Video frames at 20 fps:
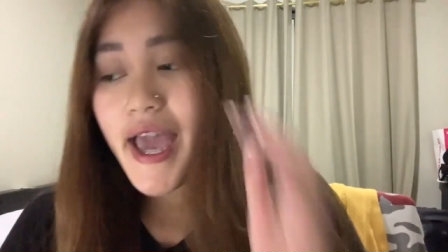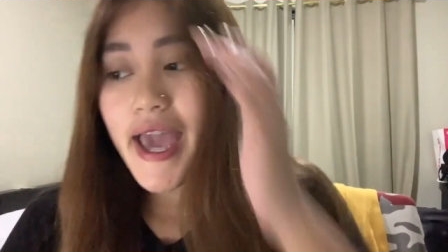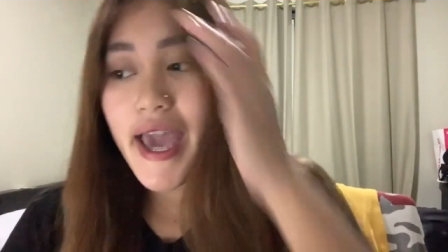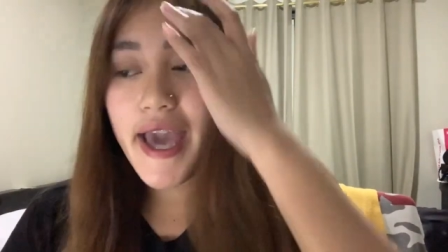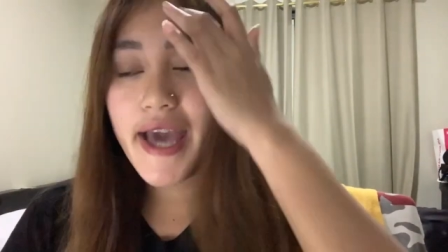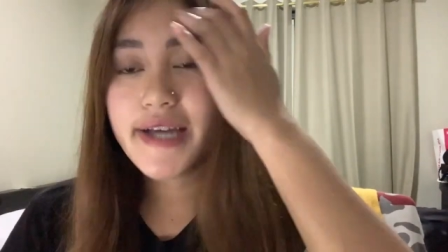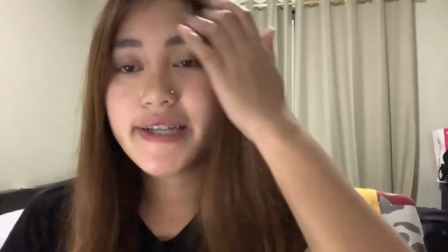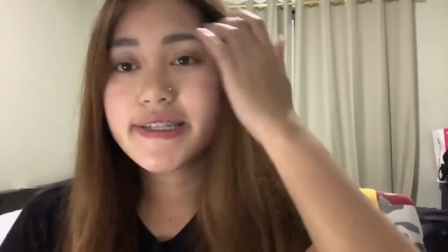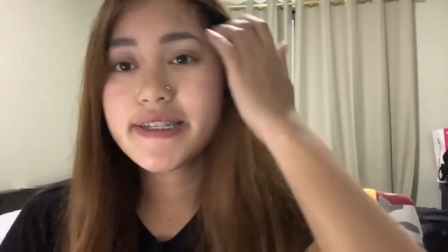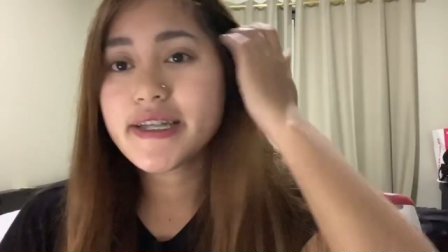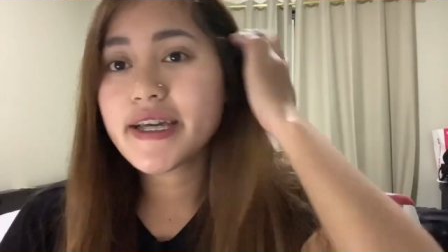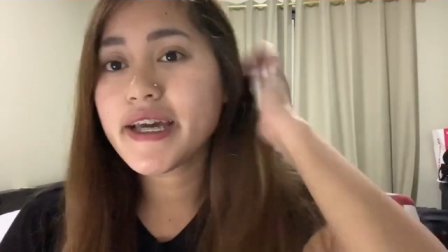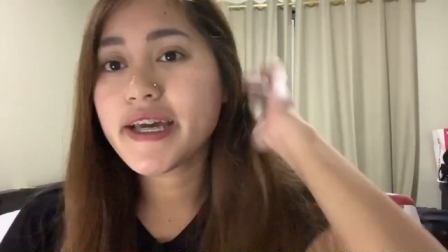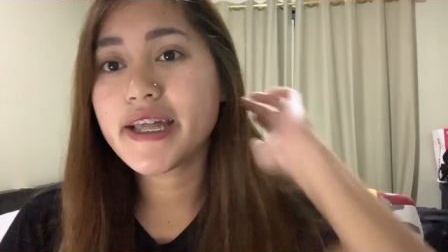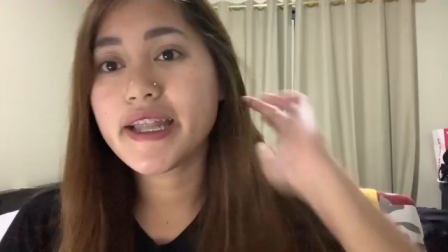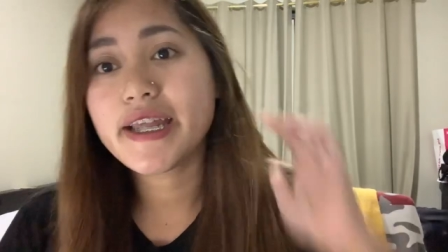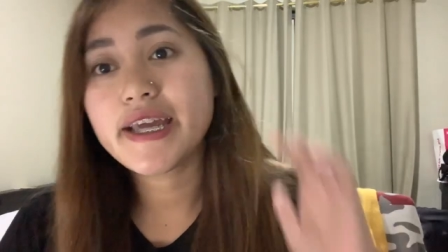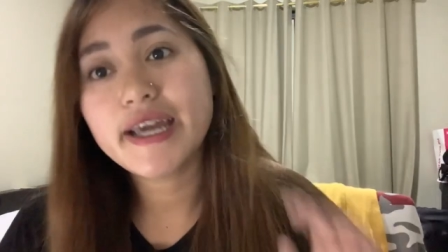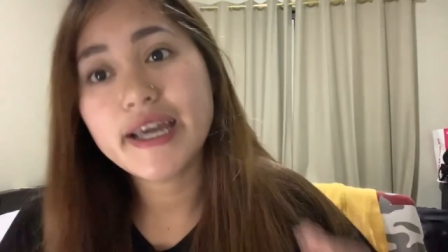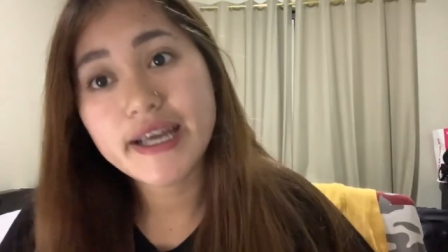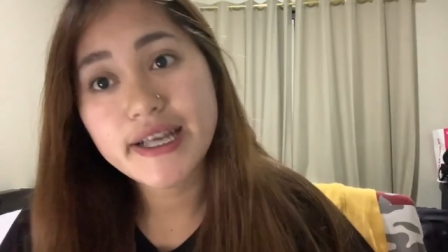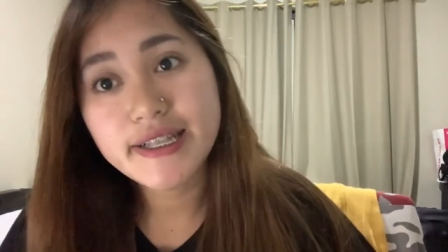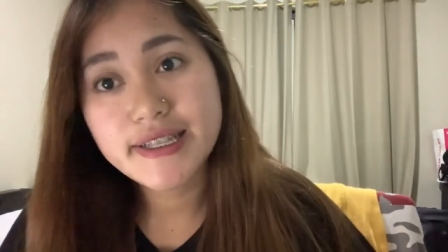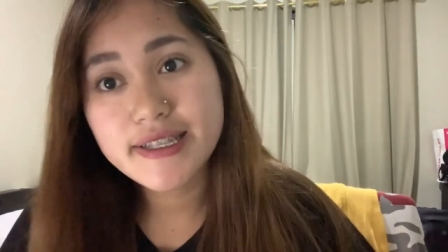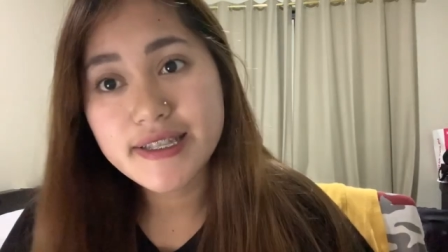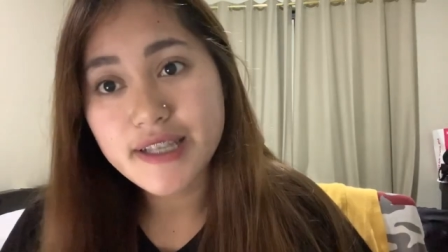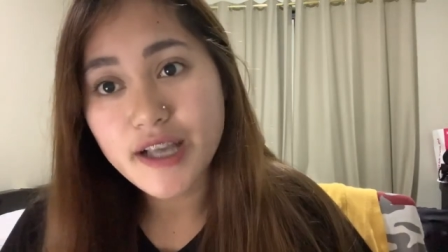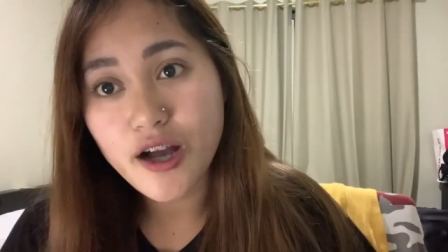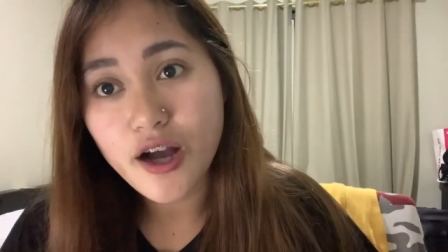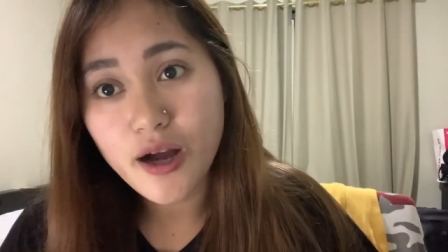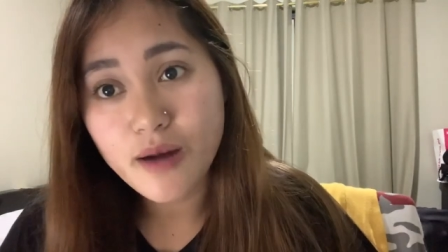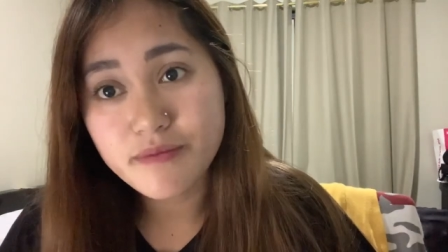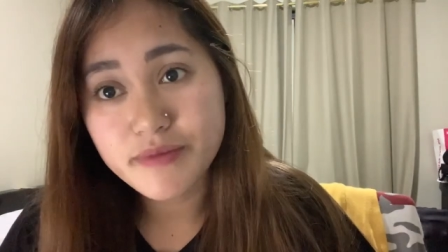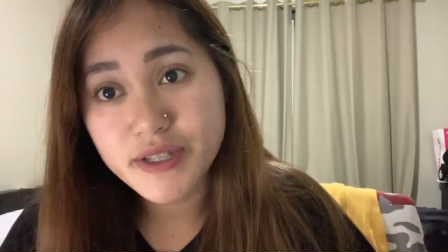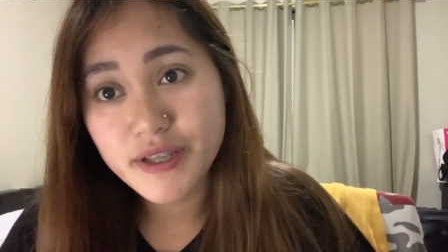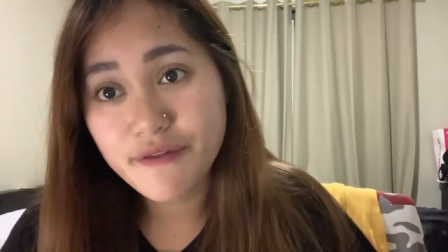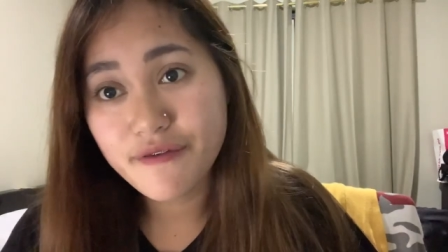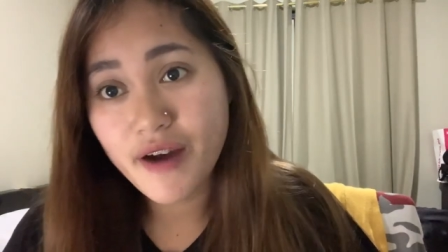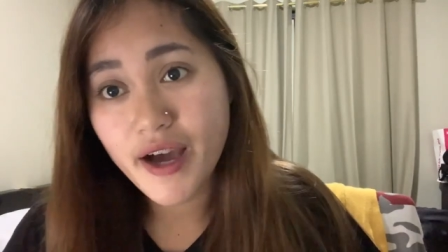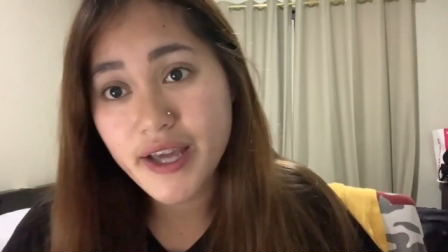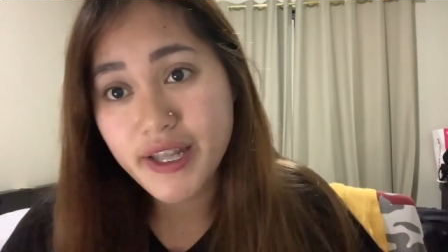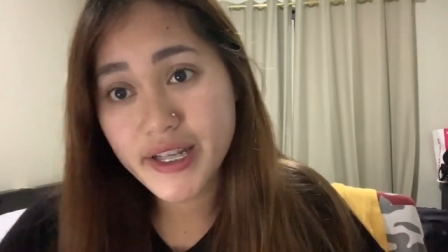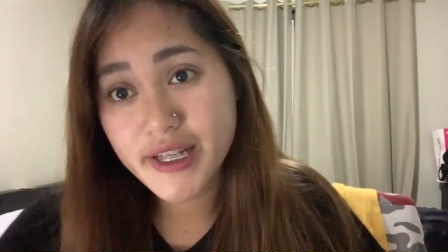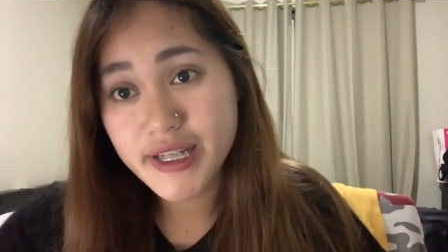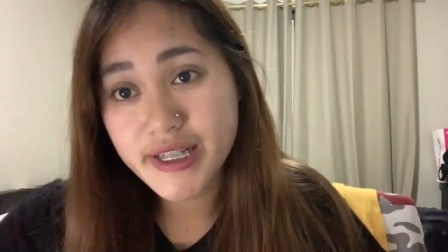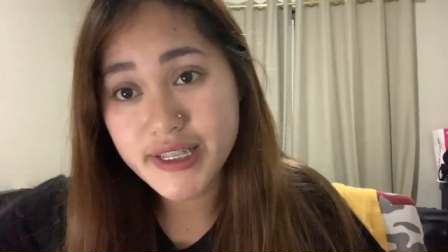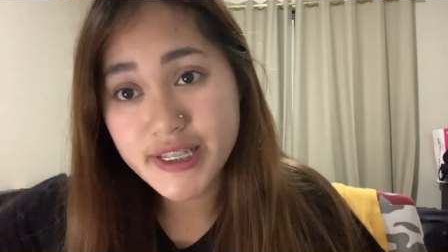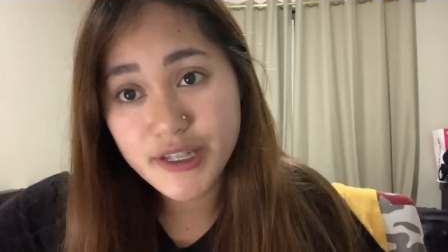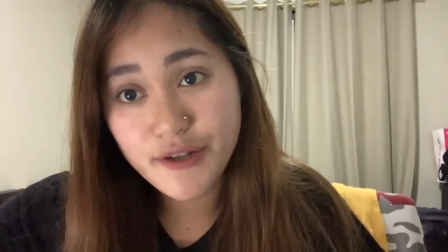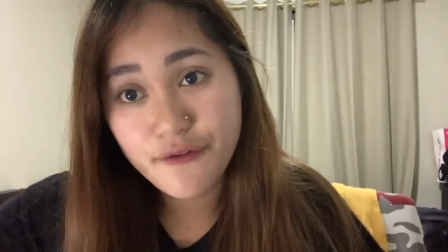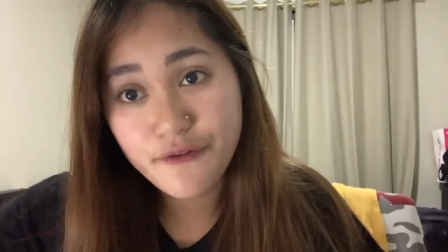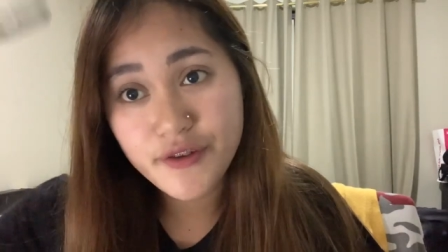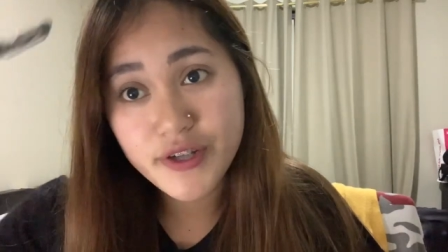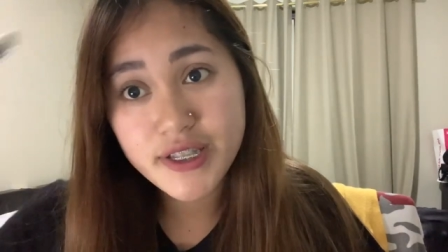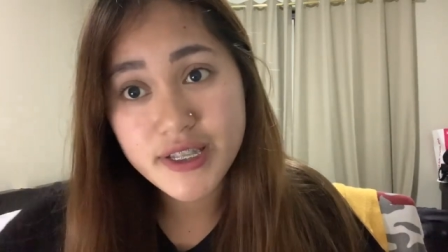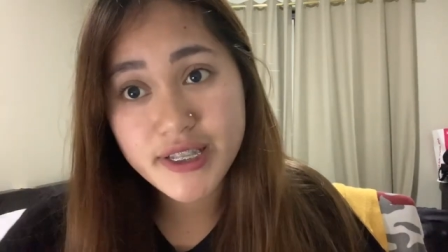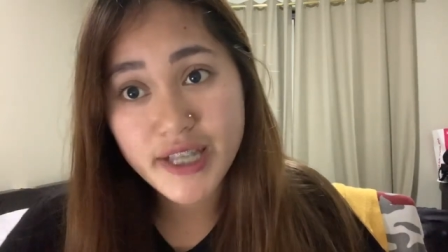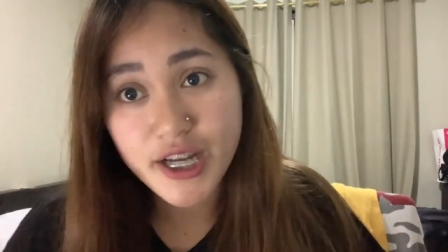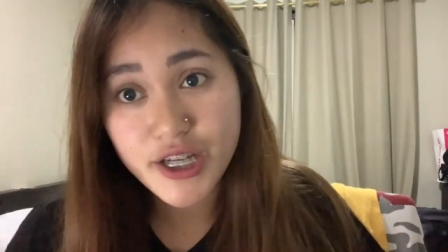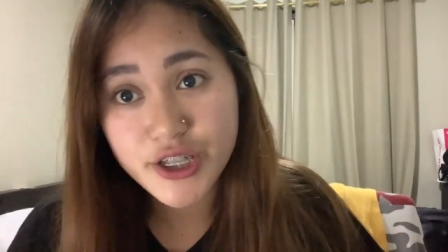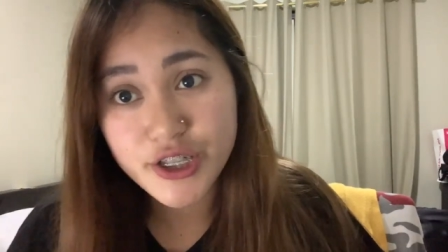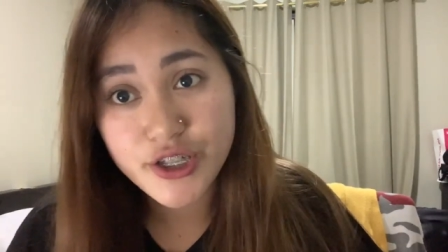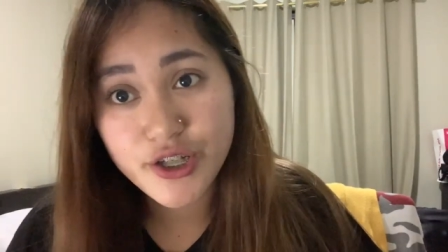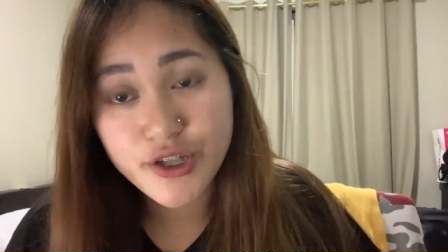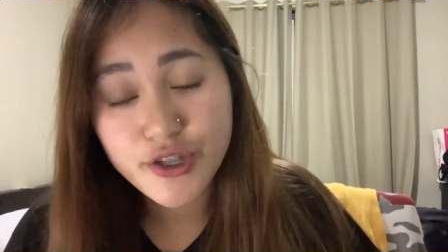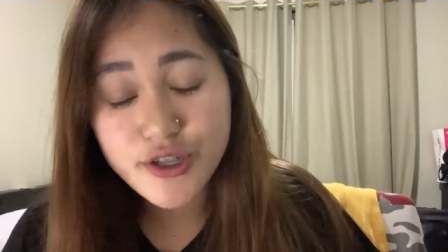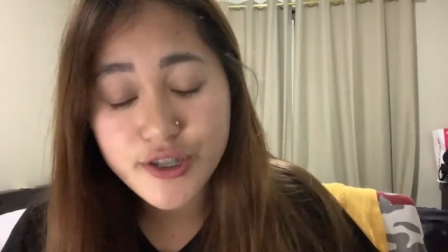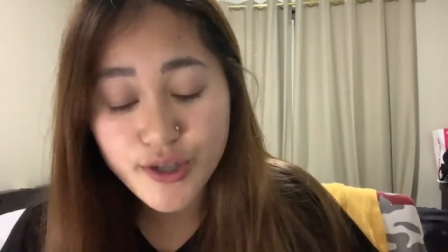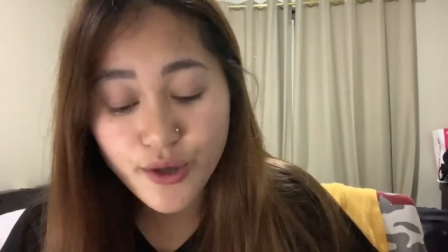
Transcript: and it is divided in different sections.